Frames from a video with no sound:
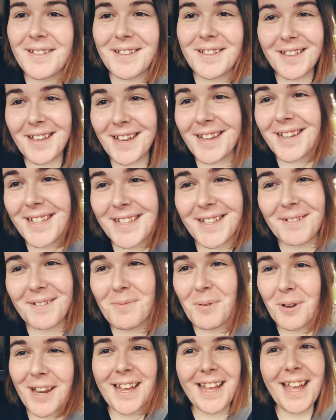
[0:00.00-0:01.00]
I just
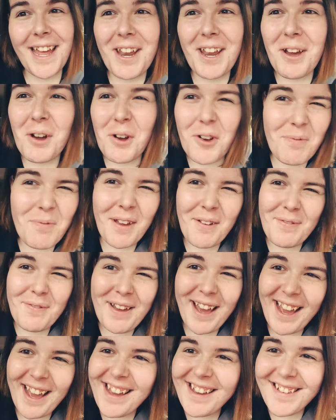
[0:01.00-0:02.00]
want to get it off my
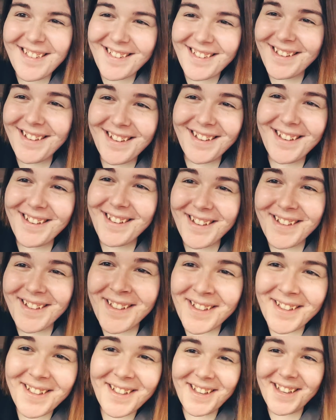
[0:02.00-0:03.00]
face.
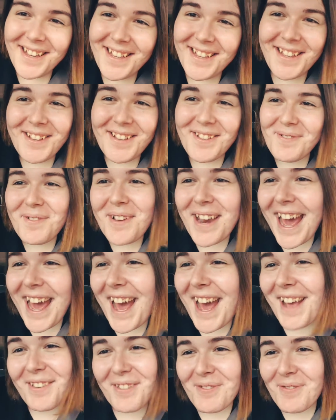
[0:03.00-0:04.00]
That's all I
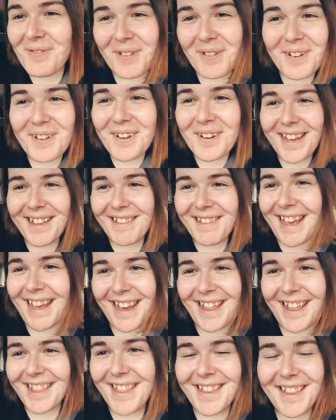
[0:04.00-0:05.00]
ask for, that's
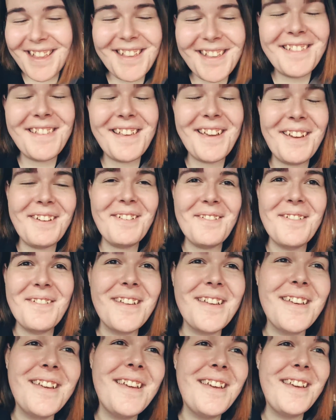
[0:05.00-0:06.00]
it. So
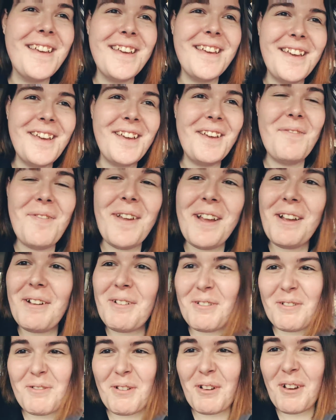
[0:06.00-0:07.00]

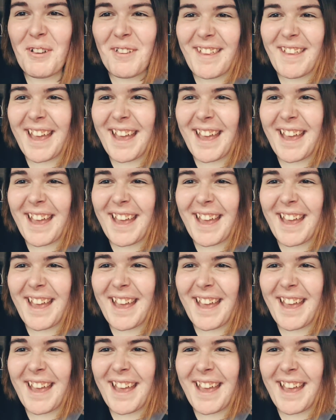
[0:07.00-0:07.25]
fingers crossed,